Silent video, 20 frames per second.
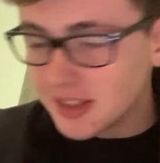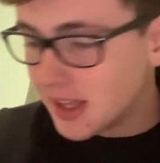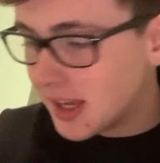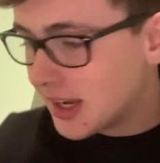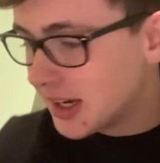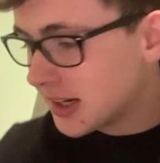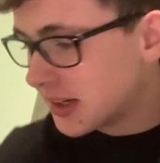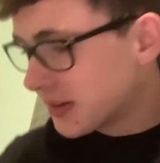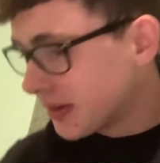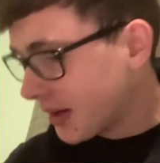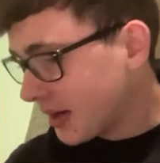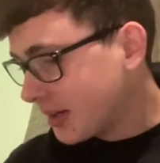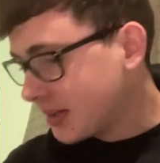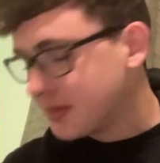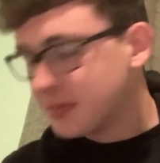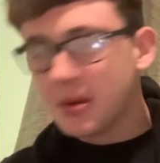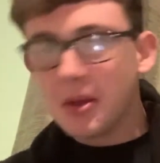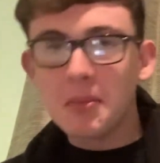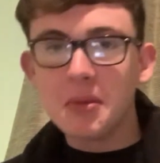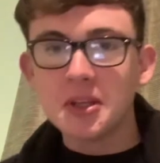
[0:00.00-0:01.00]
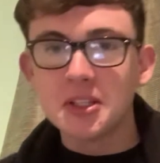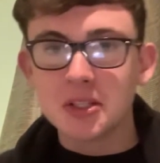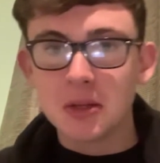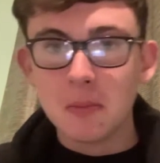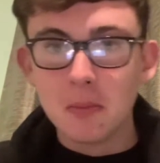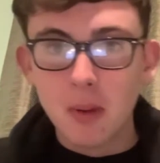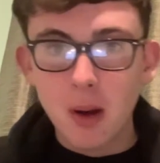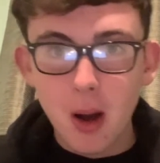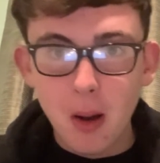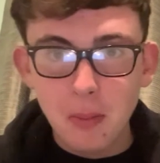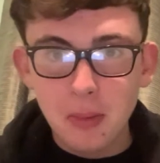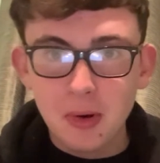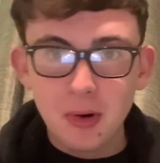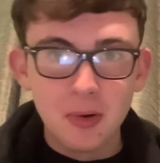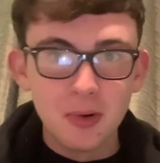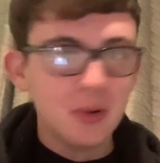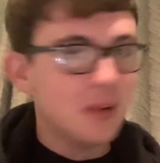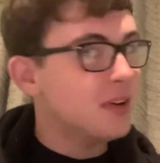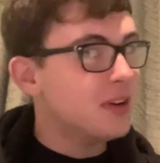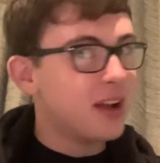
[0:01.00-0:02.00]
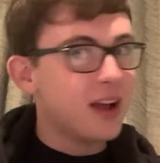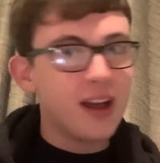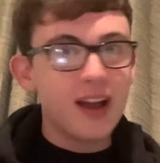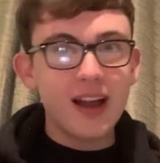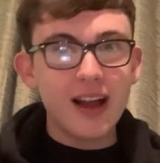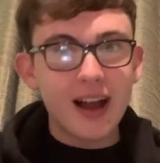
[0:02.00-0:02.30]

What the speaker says: lying around, maybe some popcorn.